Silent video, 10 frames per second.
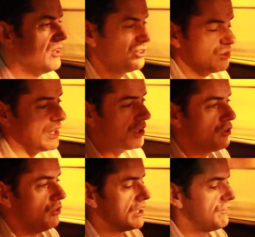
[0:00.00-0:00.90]
which is quite a
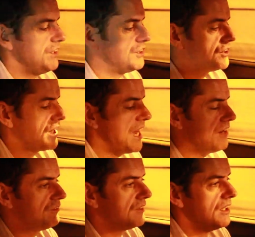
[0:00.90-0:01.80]
cool little feature to
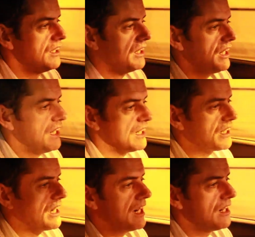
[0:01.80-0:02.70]
have in a
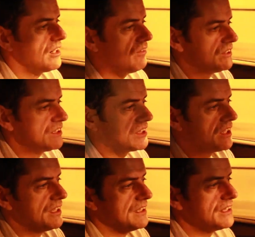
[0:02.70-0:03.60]
car of its
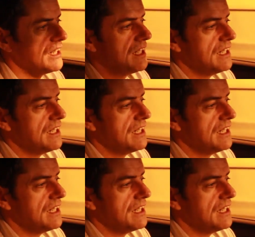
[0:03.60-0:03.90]
size.